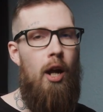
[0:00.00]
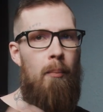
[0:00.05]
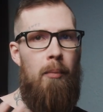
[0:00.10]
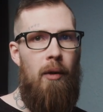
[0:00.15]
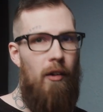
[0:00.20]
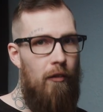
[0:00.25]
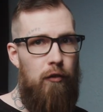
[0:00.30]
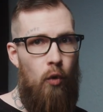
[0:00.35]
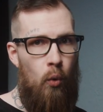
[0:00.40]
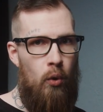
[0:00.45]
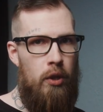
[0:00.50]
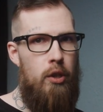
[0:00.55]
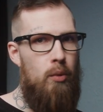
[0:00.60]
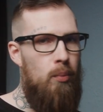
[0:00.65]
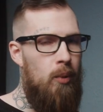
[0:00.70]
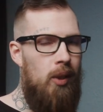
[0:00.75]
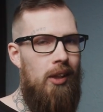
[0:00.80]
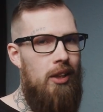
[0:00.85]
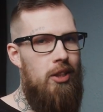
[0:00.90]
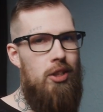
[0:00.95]
before you
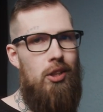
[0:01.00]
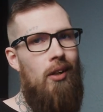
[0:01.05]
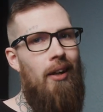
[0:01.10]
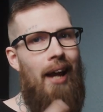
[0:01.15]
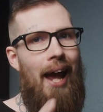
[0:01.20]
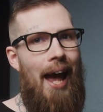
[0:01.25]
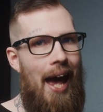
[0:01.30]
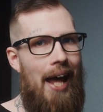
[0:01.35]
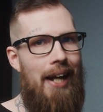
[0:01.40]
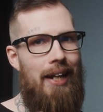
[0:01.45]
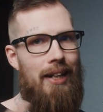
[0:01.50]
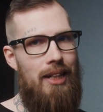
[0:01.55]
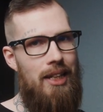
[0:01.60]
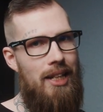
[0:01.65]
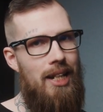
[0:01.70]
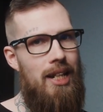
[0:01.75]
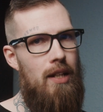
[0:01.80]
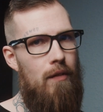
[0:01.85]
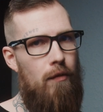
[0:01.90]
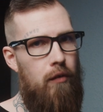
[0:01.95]
really start adding
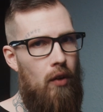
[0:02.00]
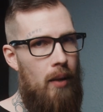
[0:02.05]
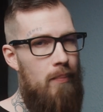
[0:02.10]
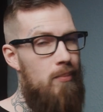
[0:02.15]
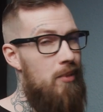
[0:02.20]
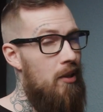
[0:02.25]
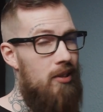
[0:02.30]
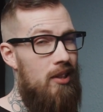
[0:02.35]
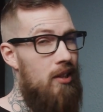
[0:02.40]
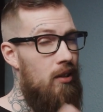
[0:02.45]
keyframes.